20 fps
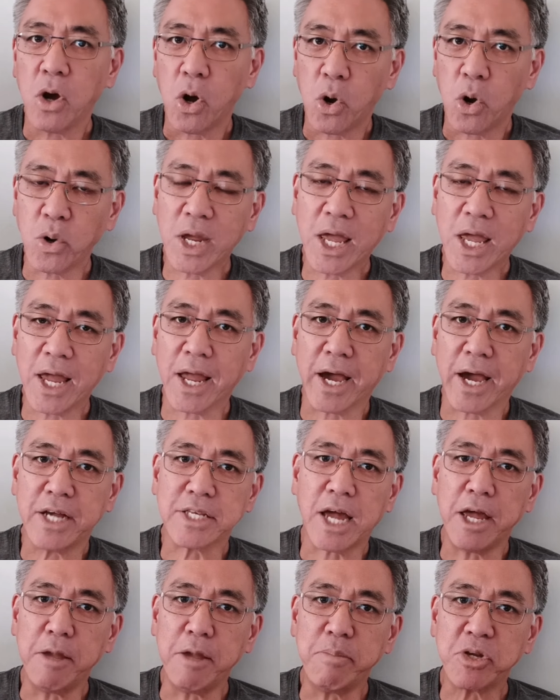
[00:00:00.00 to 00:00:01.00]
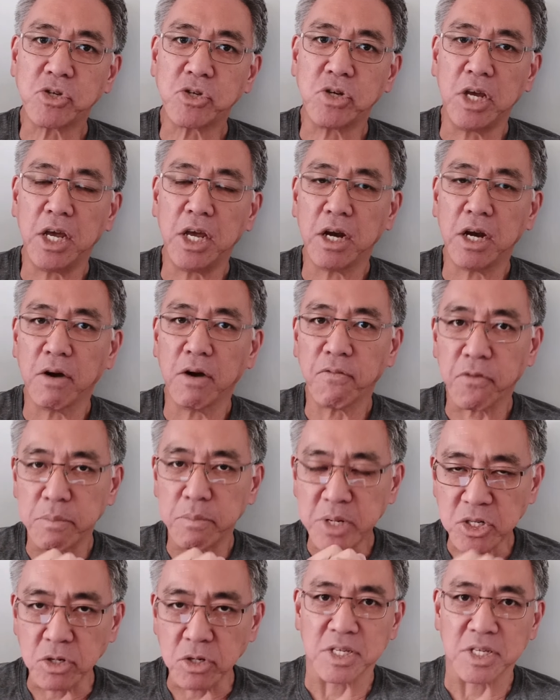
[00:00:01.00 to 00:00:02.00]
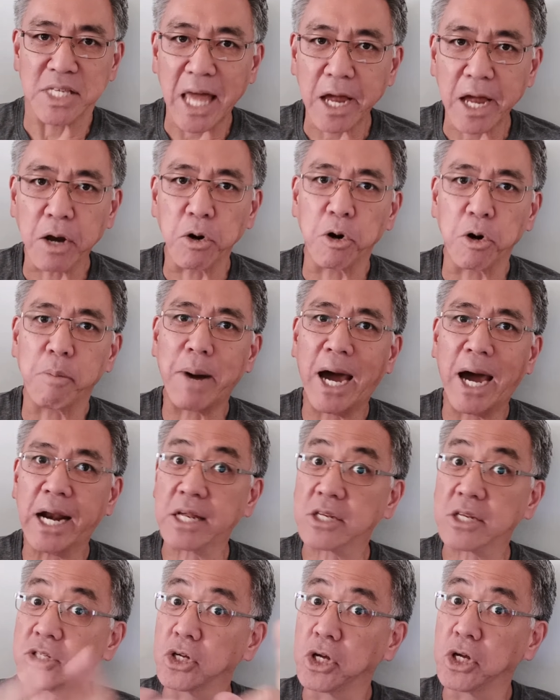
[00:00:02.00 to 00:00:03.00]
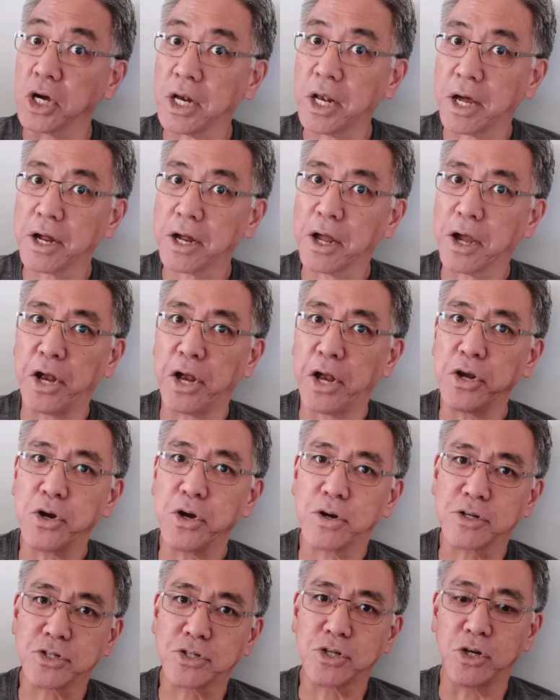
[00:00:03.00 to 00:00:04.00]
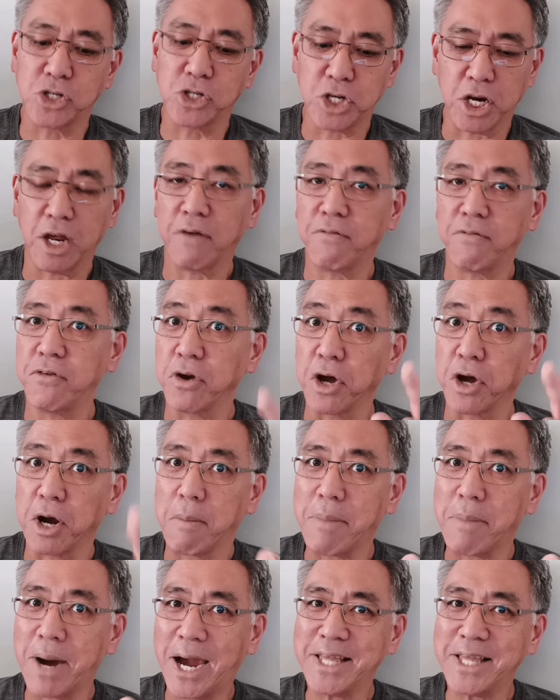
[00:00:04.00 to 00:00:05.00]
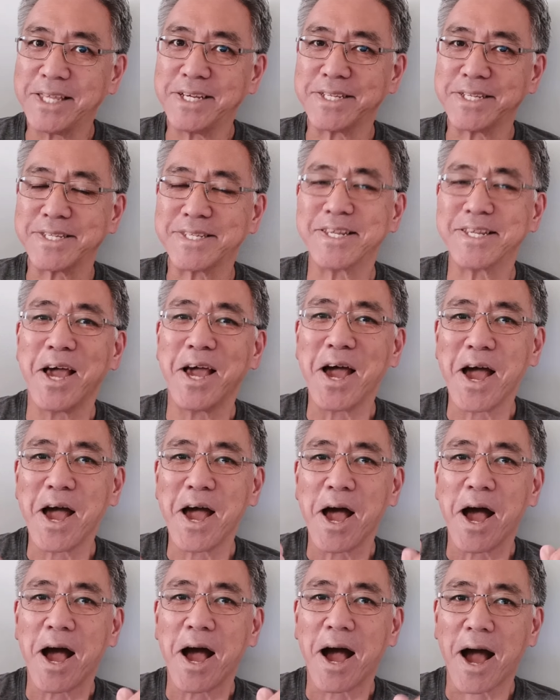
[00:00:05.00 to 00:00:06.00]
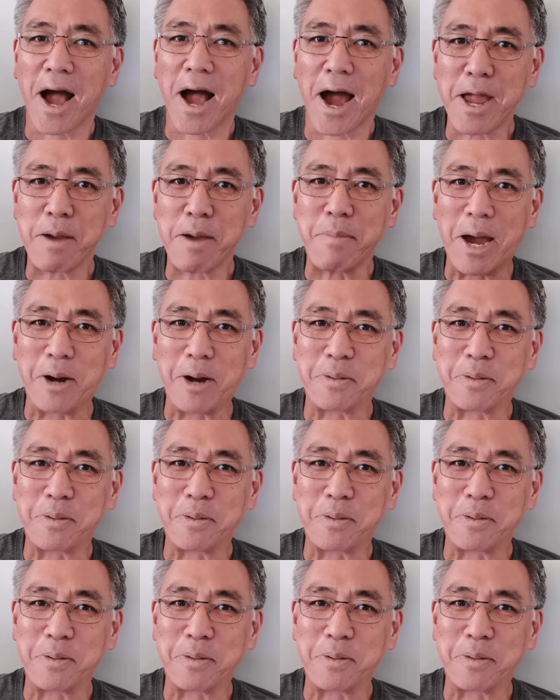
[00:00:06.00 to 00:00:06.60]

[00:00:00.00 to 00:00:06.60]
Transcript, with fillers: Okay, guys, I am Mr. Hino from Mr. Hino's LEGO Robotics. Good luck on your searching if you're going to buy this. I am out.